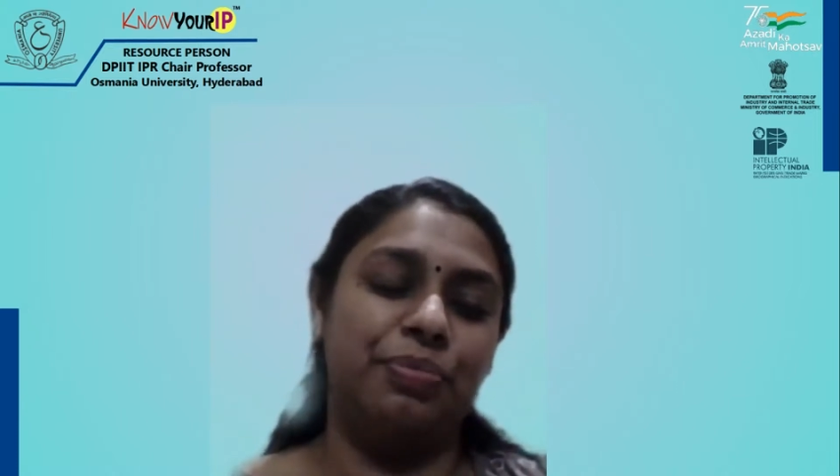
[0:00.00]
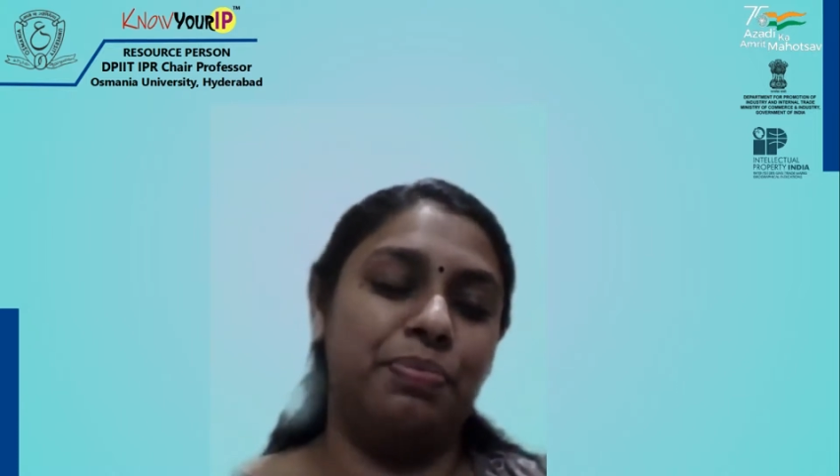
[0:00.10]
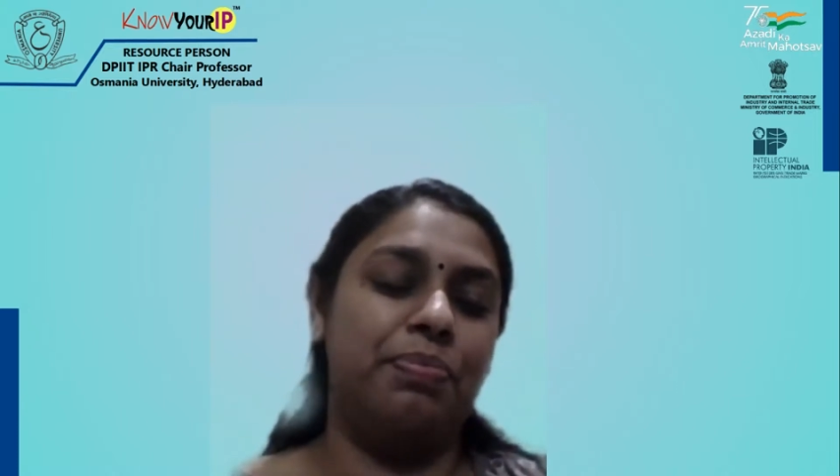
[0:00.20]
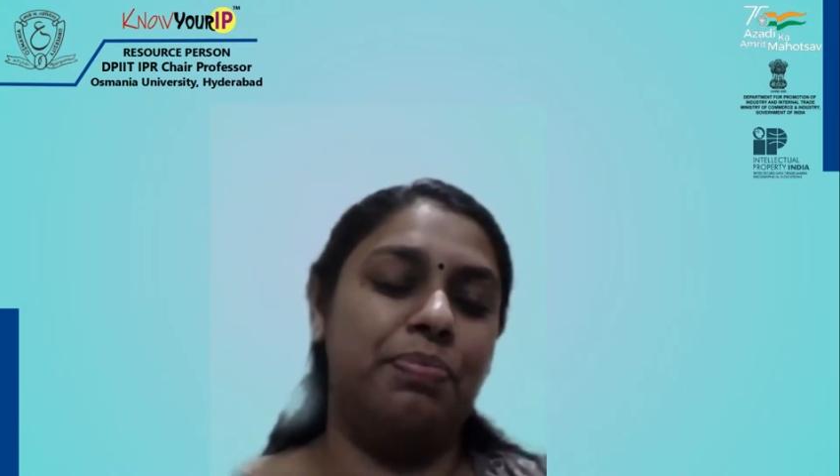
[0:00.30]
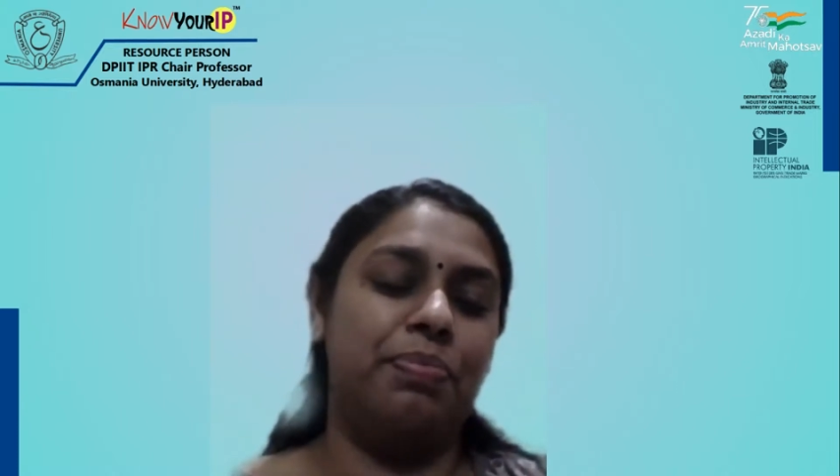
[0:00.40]

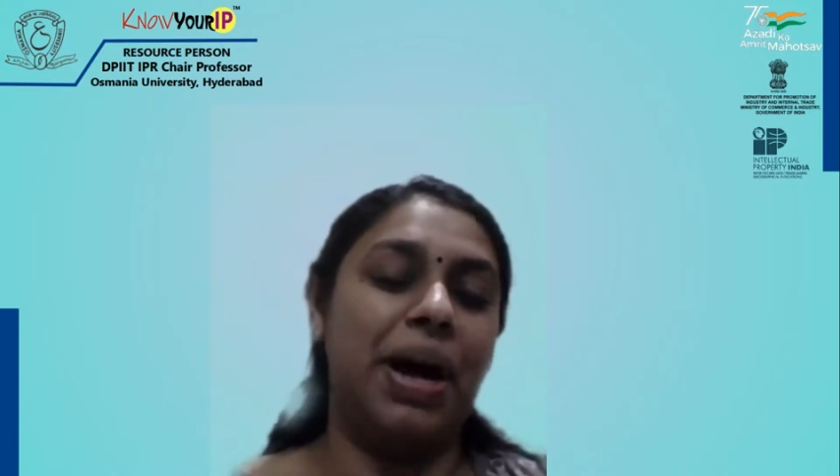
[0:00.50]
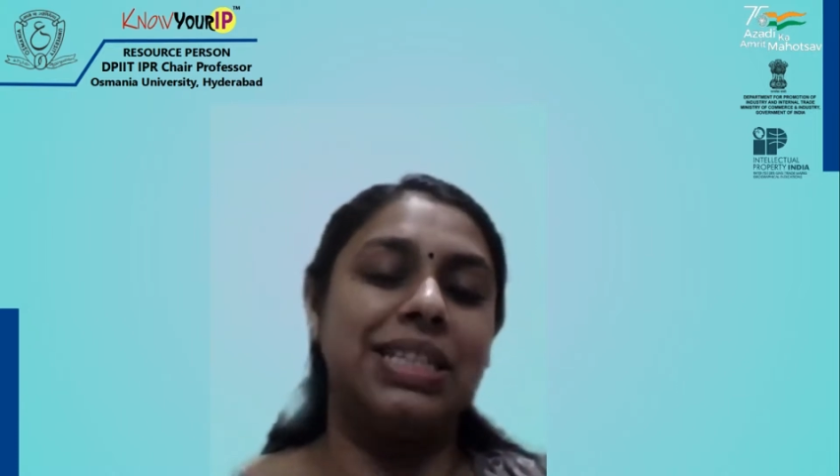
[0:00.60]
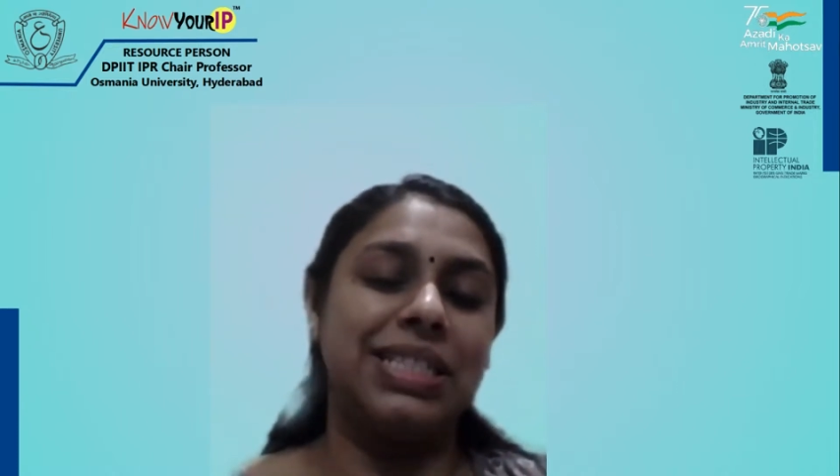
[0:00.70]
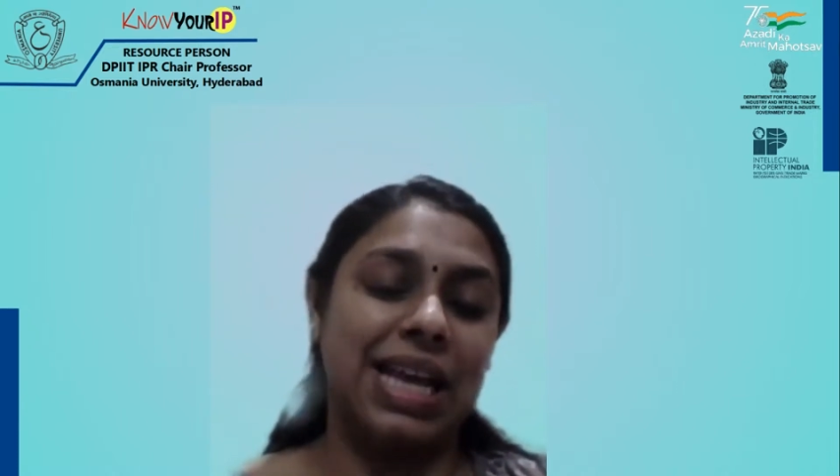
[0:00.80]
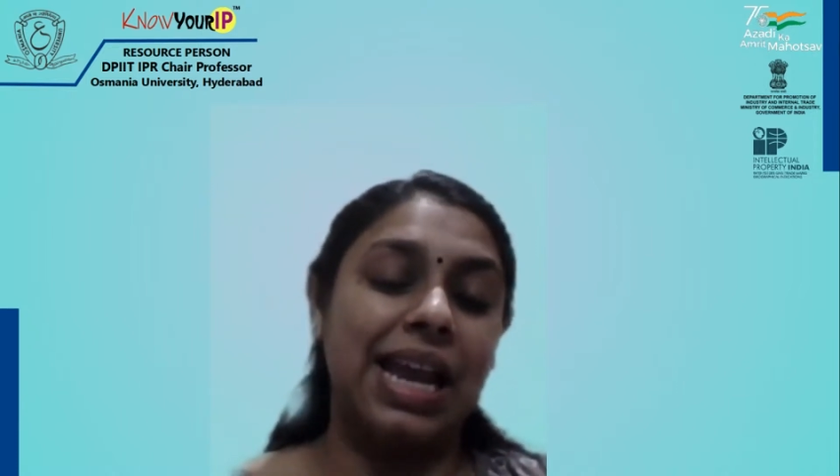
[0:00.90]
patents can
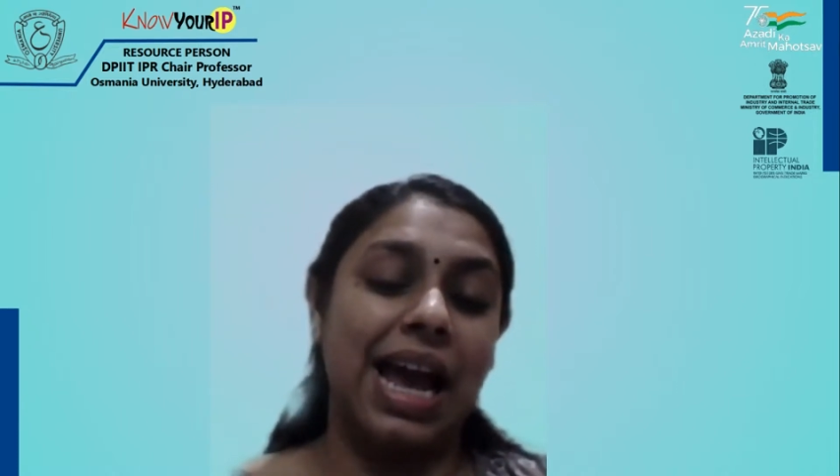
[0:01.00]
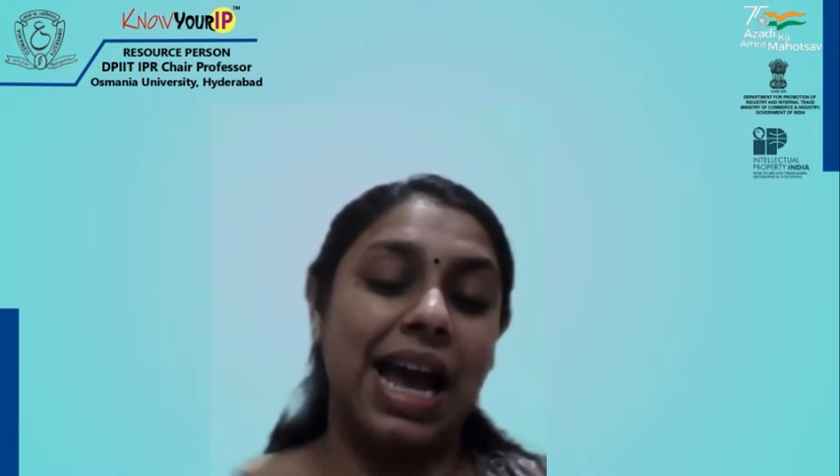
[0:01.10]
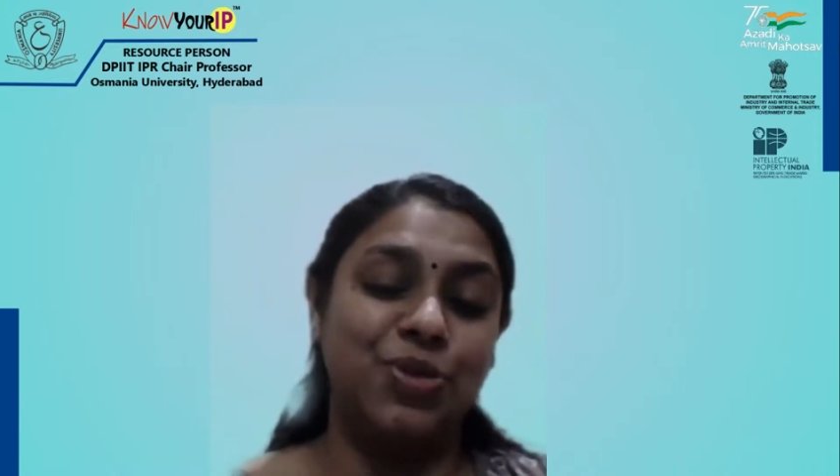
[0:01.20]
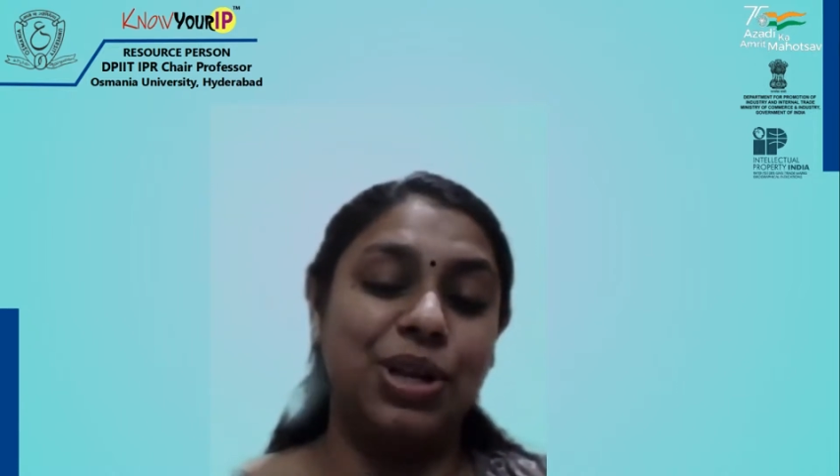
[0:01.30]
actually be